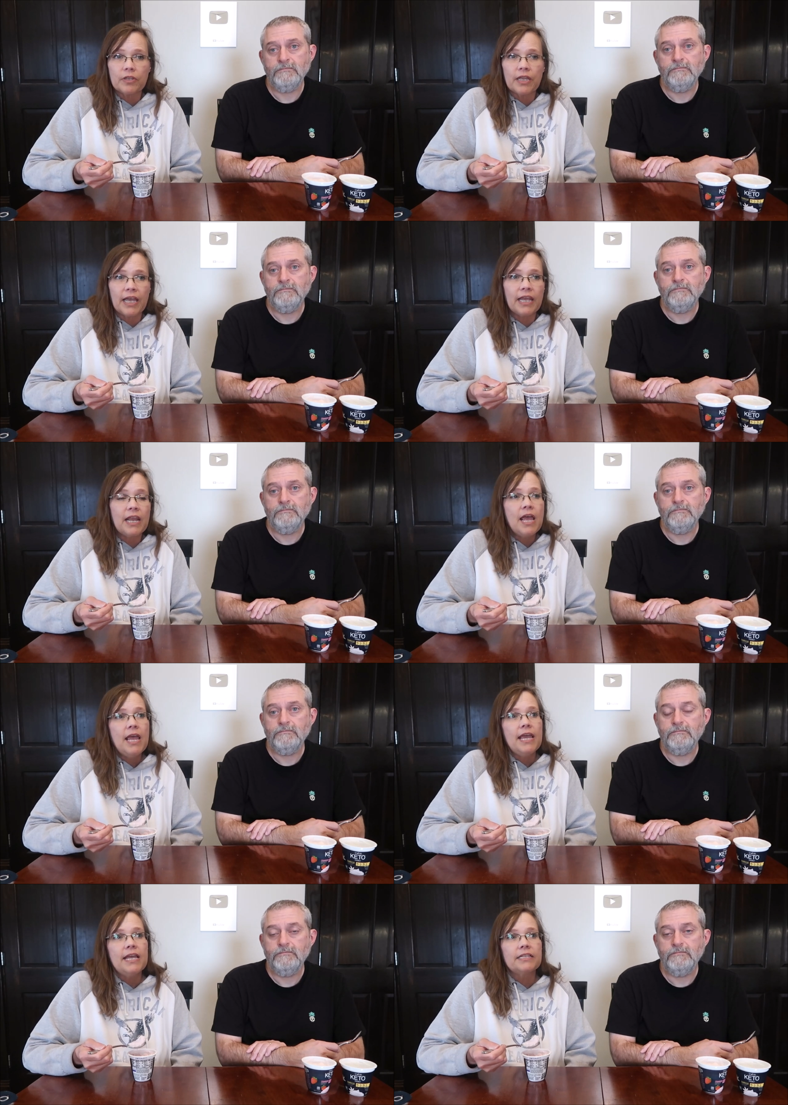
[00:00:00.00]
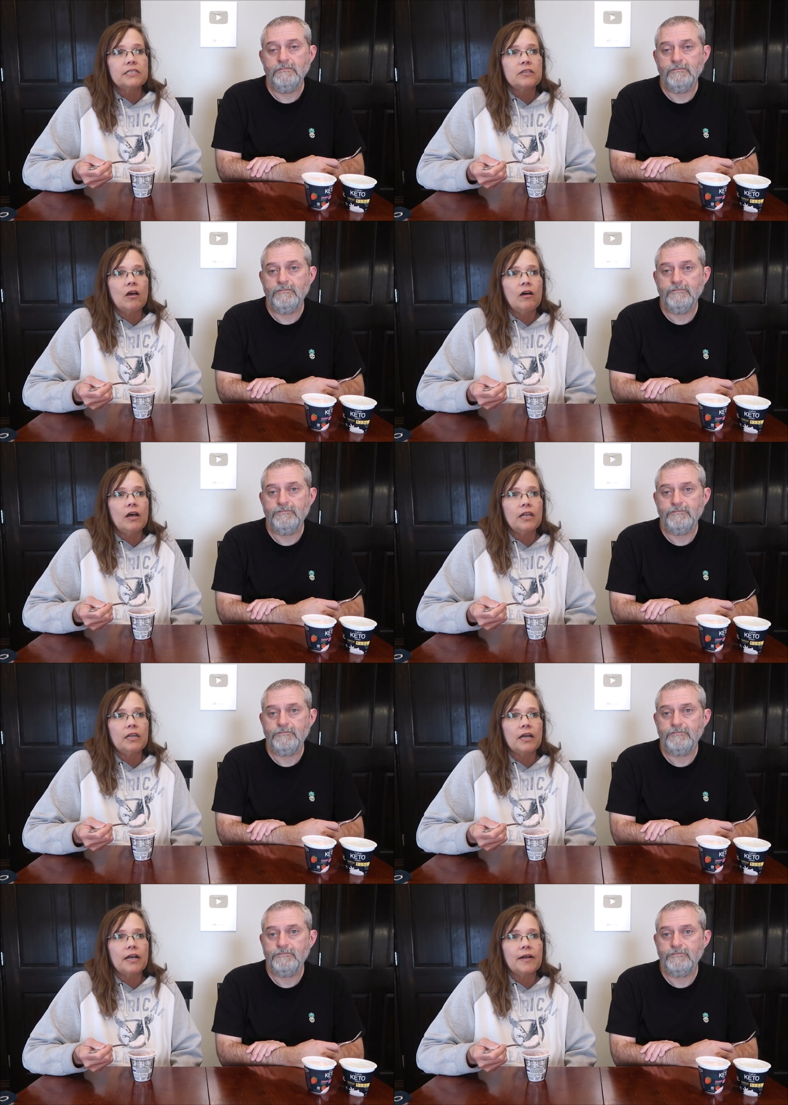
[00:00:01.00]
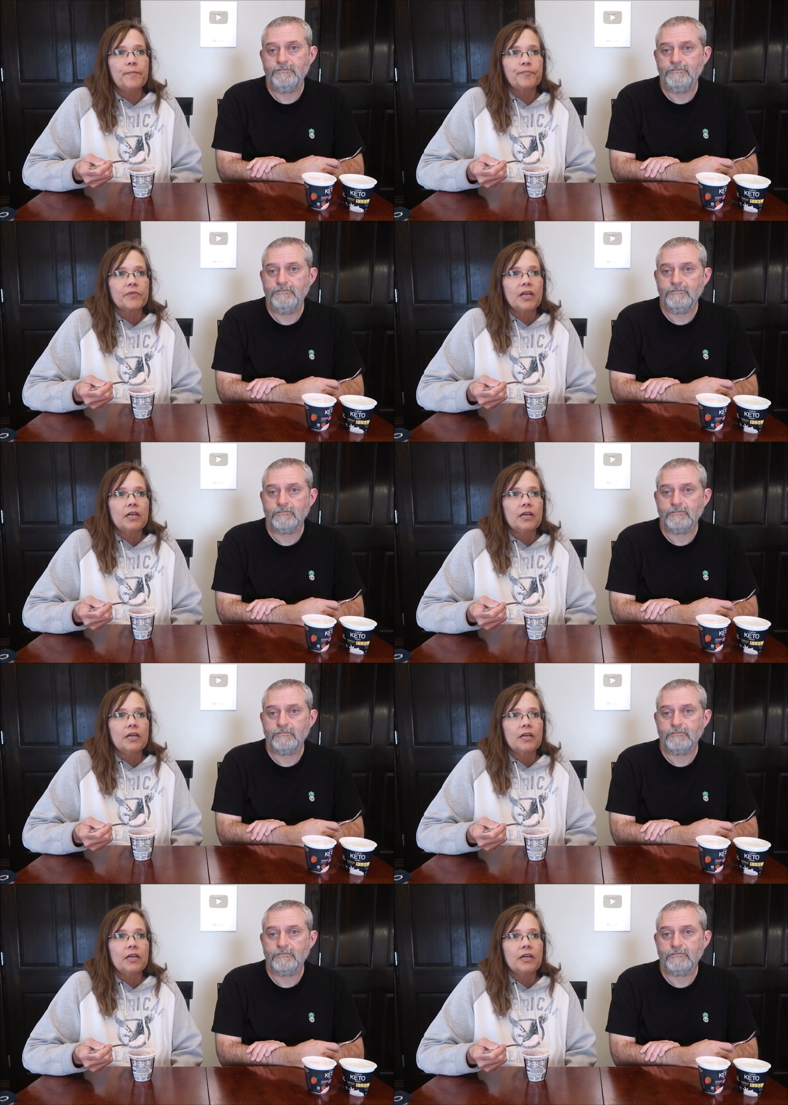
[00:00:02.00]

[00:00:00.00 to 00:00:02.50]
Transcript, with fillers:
Speaker 1: than that. It's not um,